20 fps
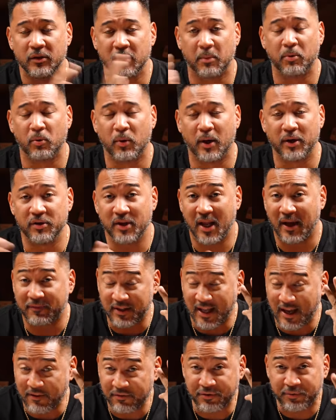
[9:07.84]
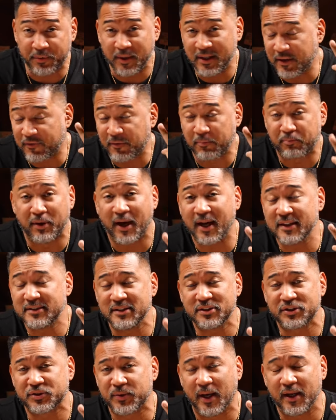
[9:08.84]
Number one, you have to have three different
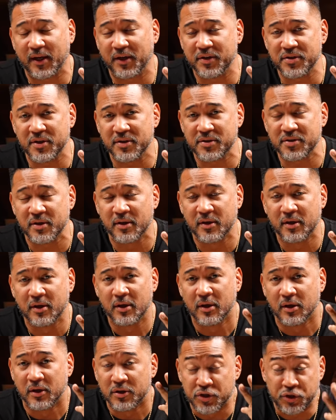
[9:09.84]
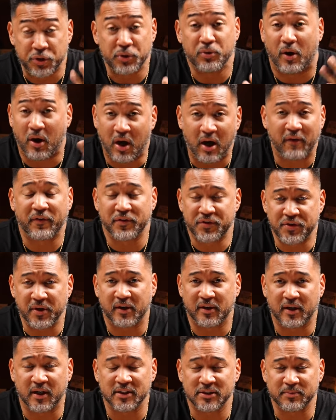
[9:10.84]
pricing strategies to offer to your
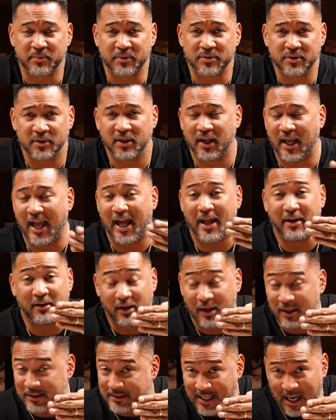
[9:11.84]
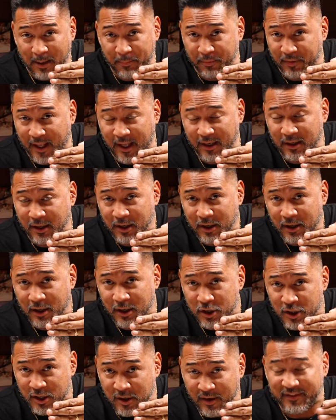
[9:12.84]
customers. And on top of that,
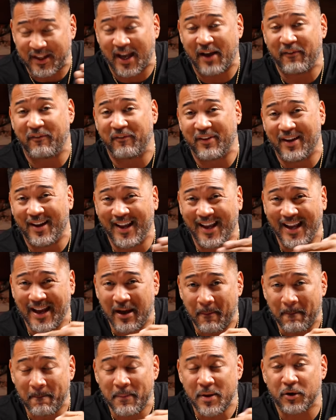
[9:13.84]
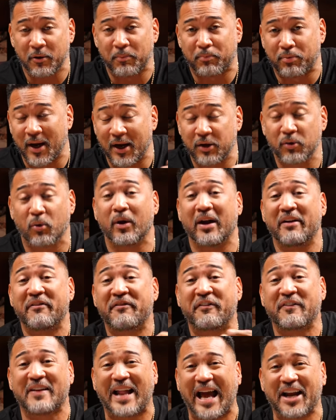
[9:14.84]
you have to have a middle product or a
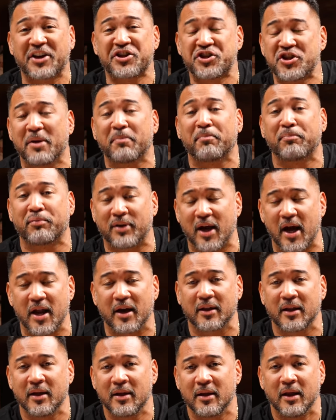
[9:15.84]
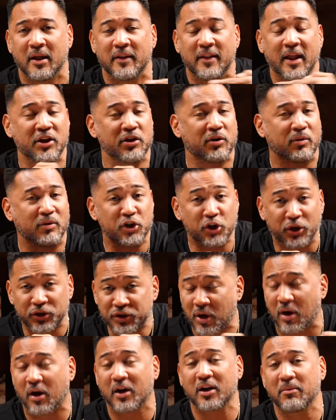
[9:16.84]
flagship product that you know your
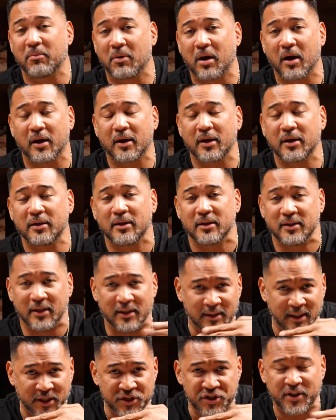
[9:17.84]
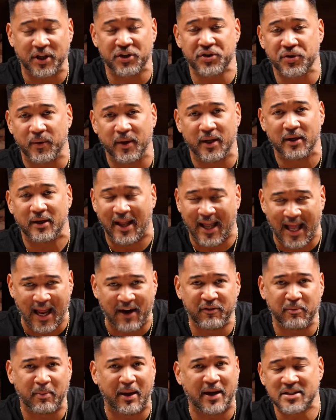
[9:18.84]
target market, the niche that you're in,
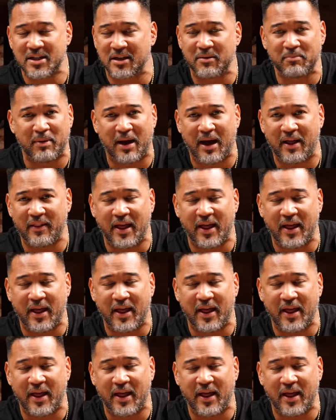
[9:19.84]
everybody's gonna buy